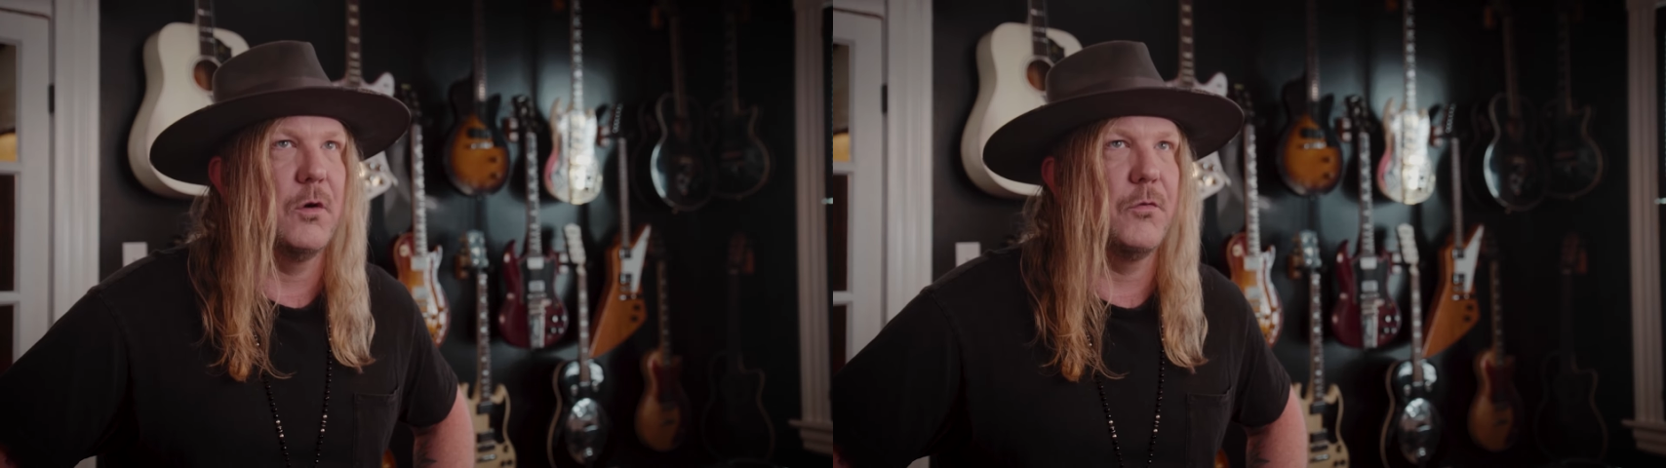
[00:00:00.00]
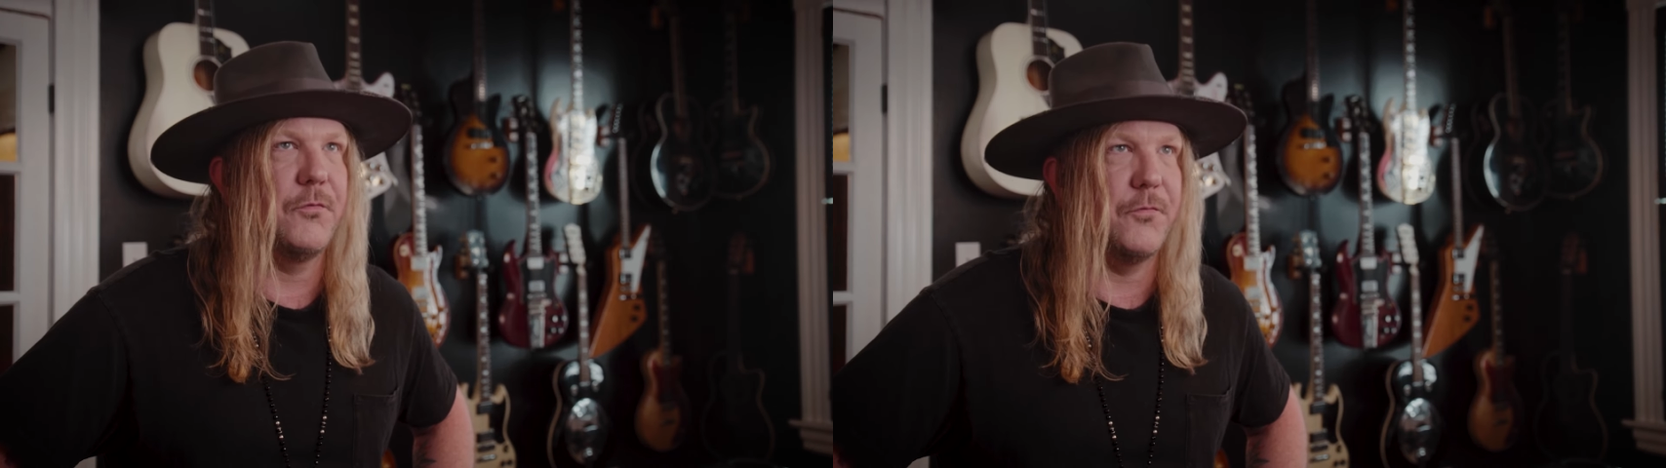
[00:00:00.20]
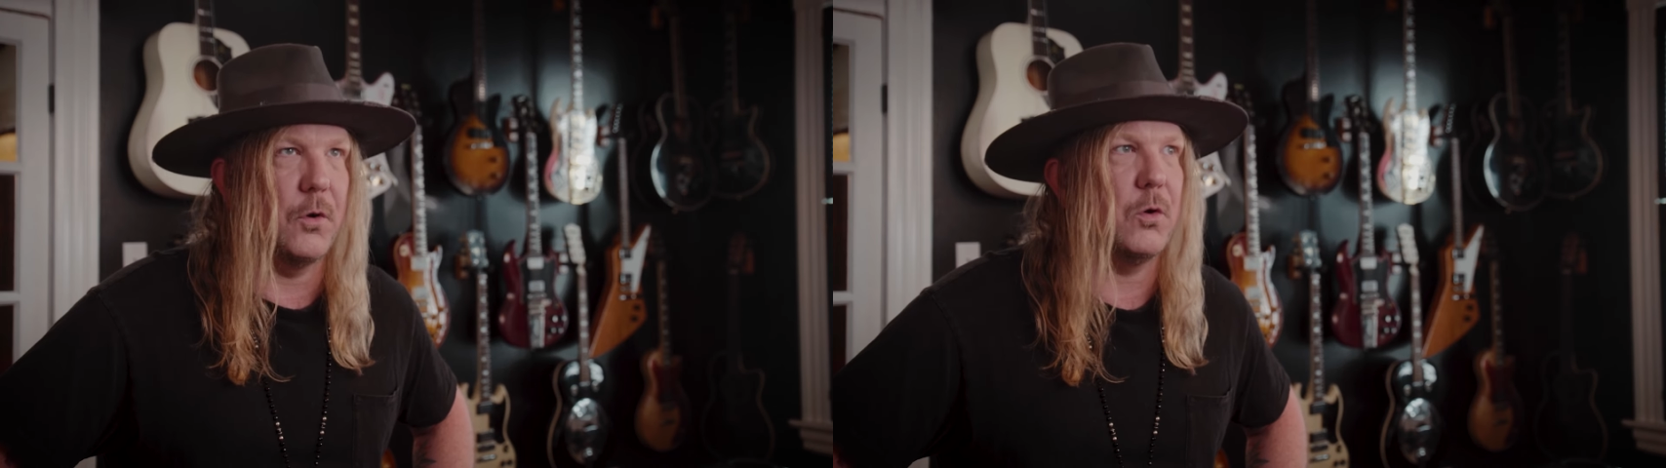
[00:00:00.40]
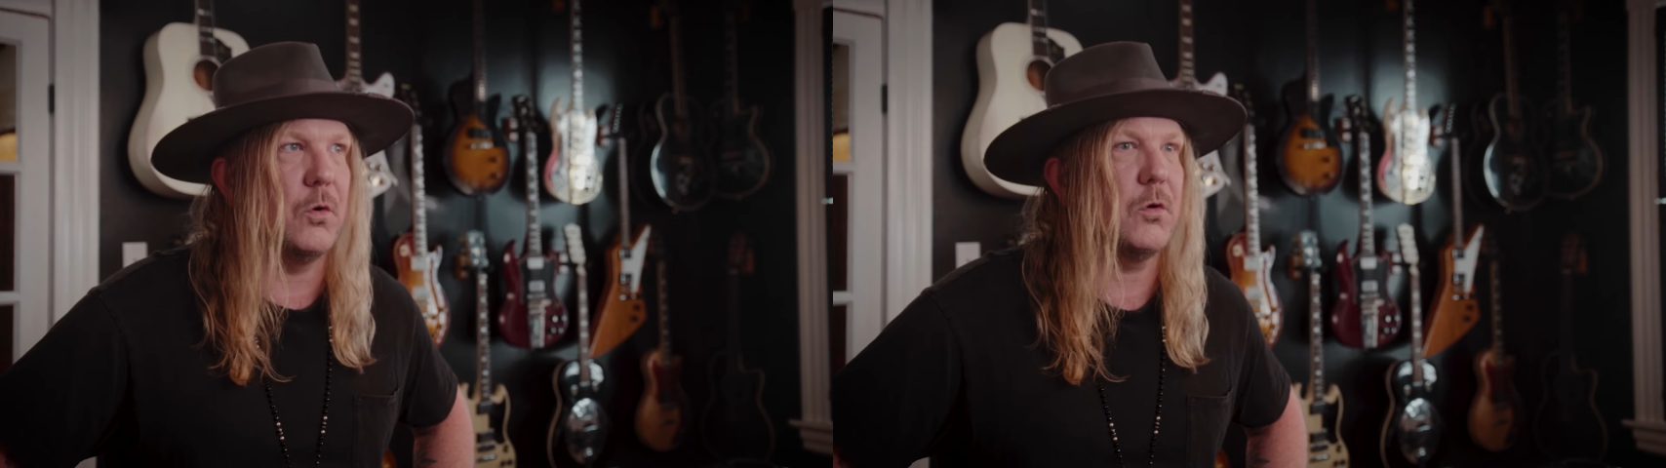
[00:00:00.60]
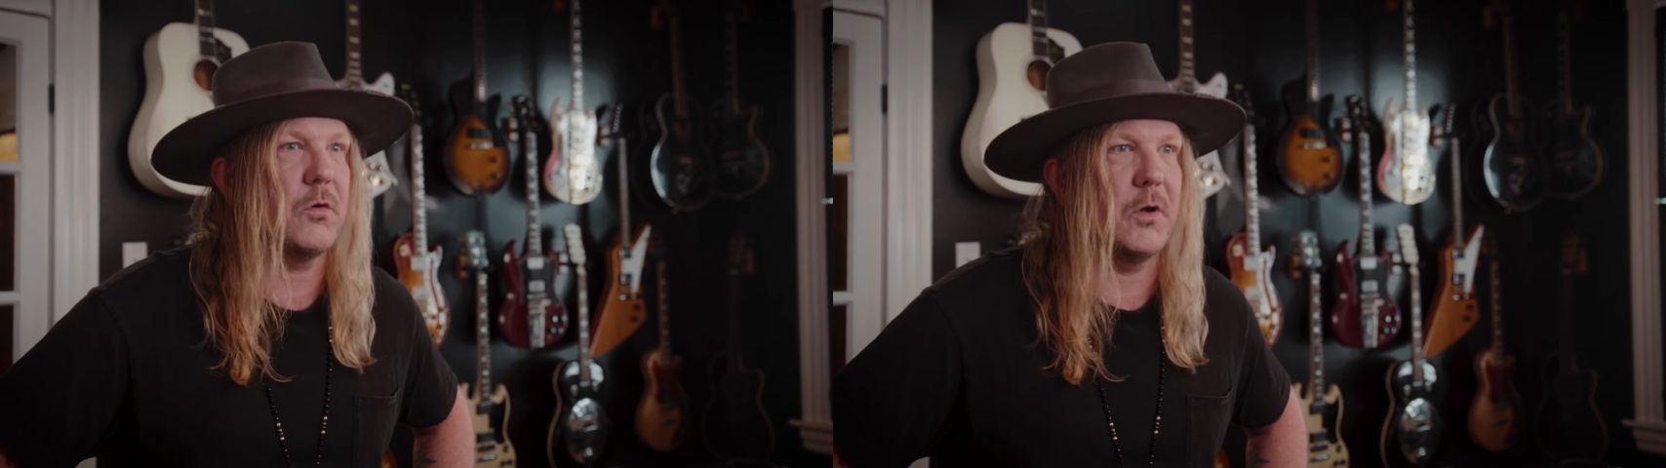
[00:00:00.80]

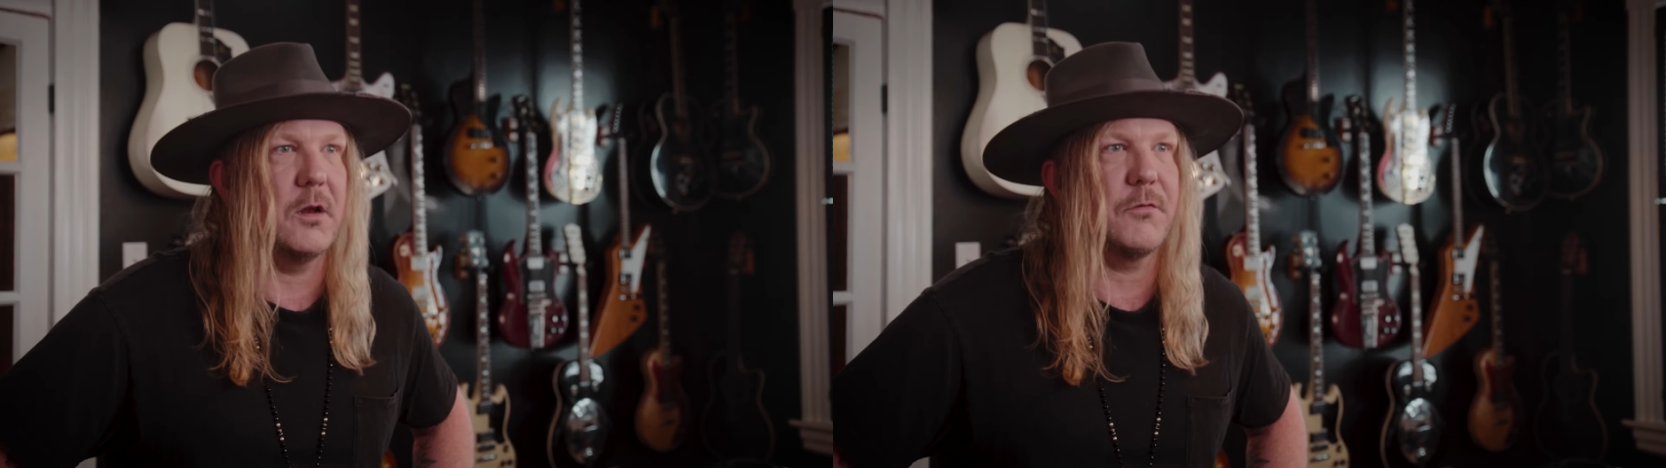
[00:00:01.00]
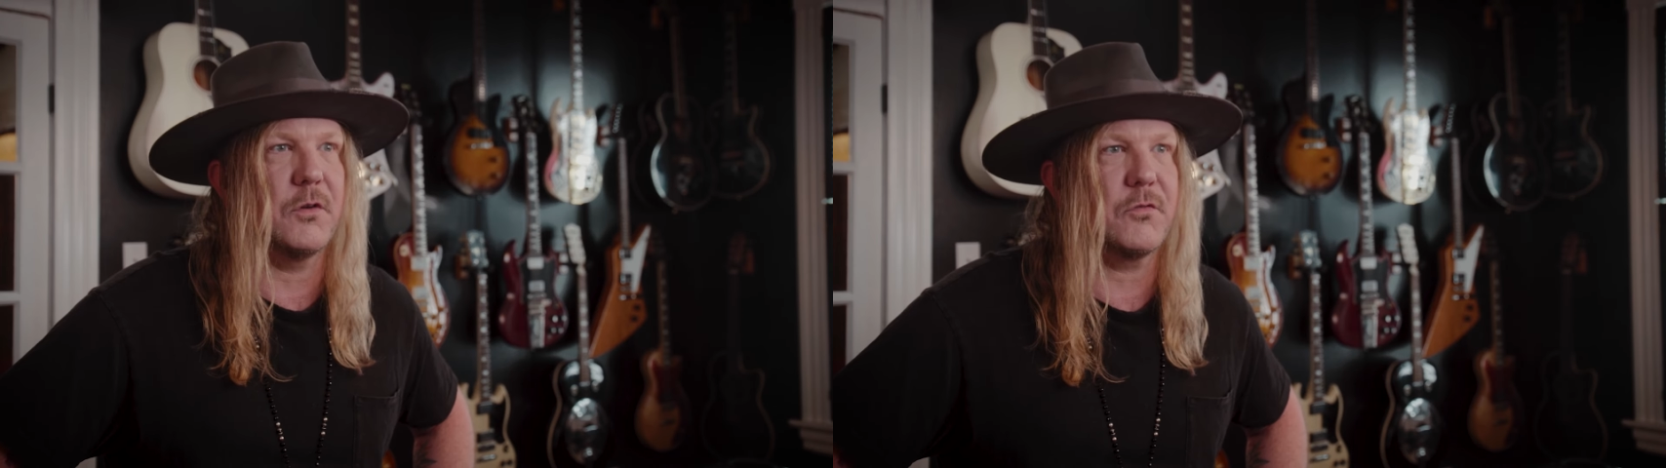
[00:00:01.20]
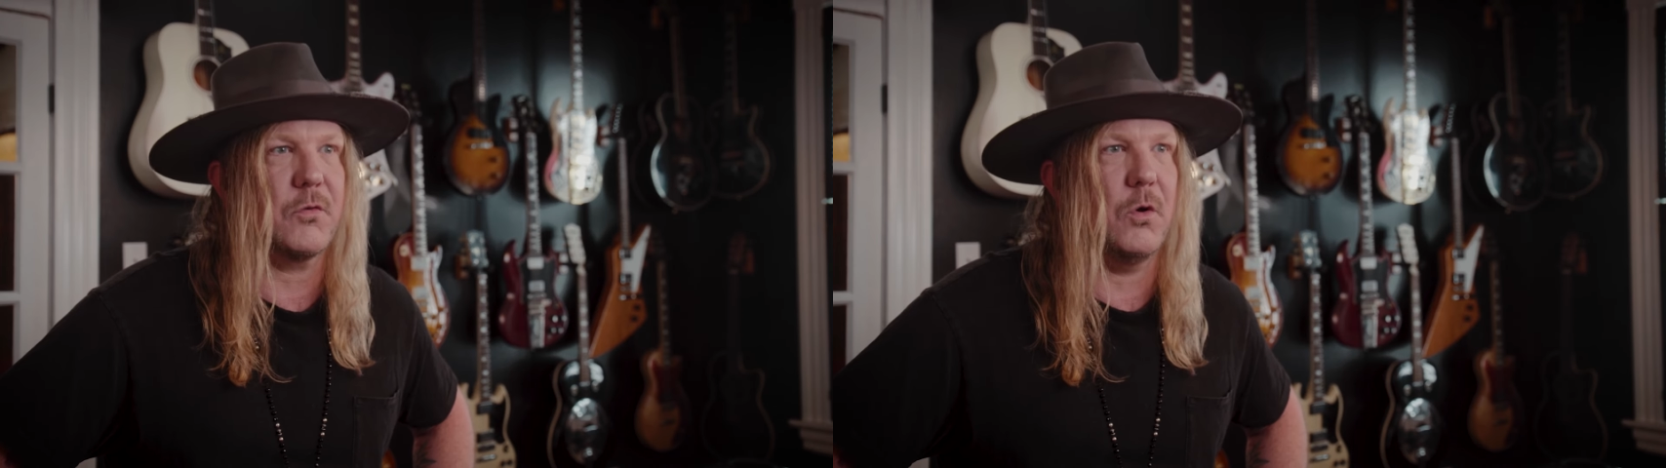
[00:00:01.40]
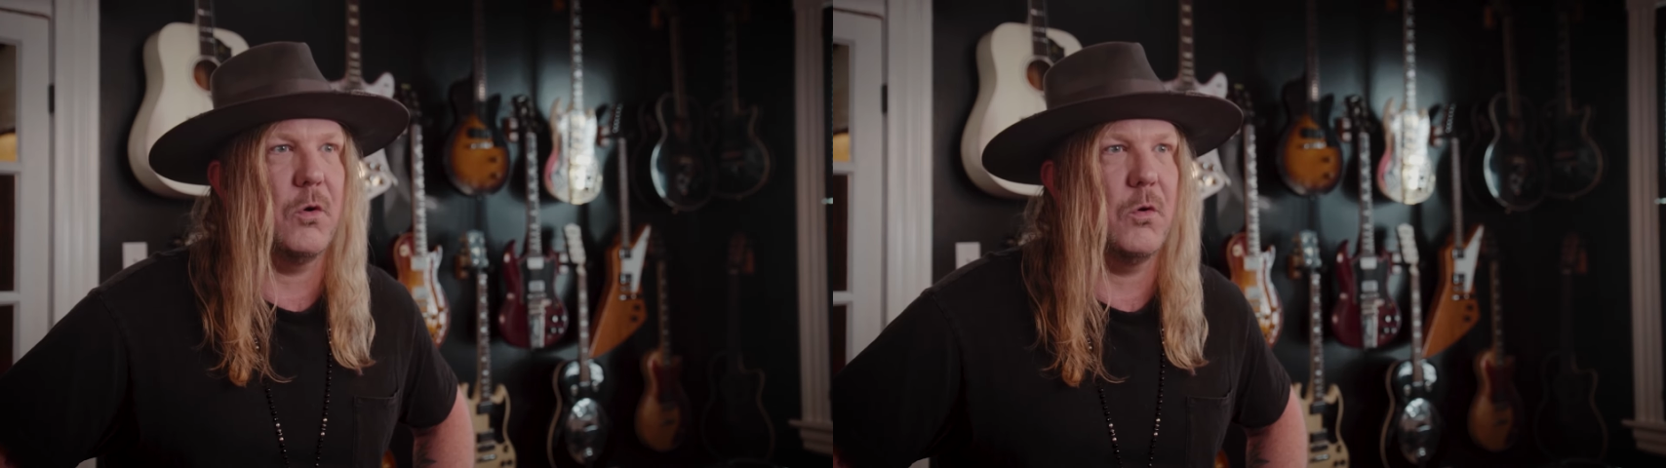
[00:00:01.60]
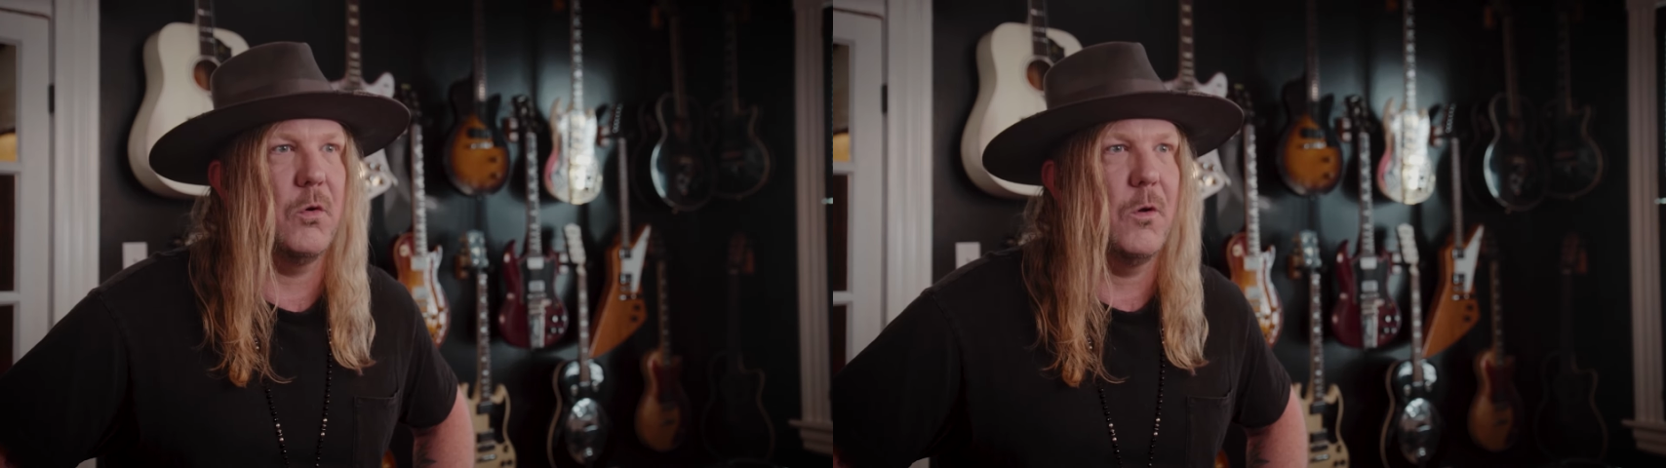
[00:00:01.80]
full creative
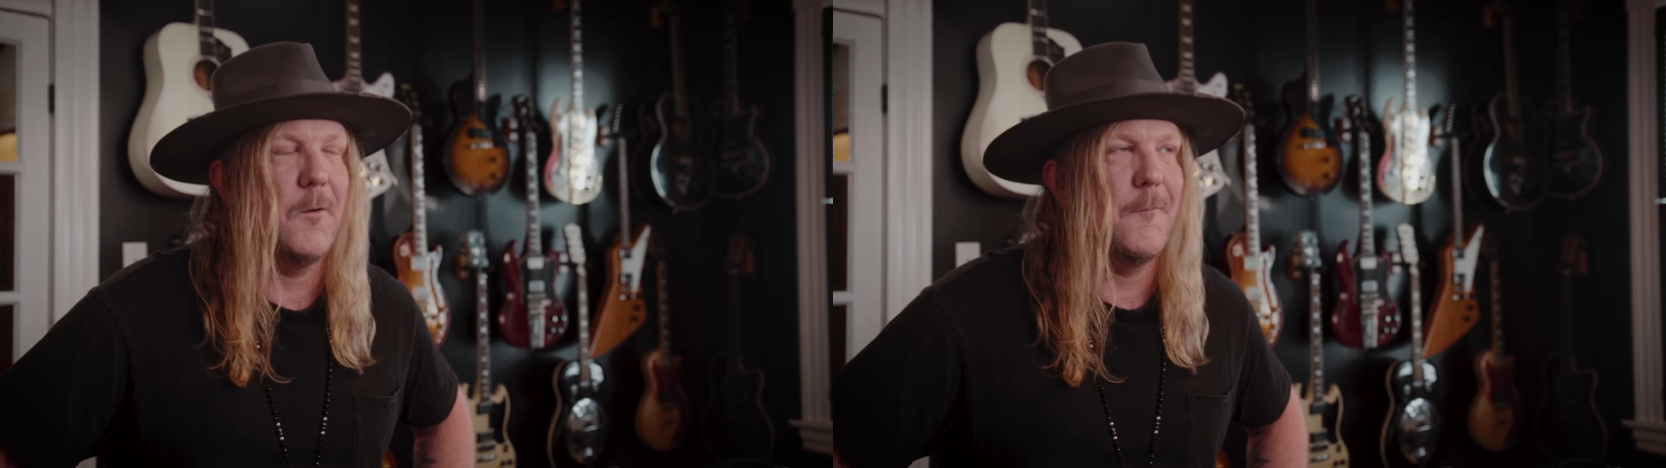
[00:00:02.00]
control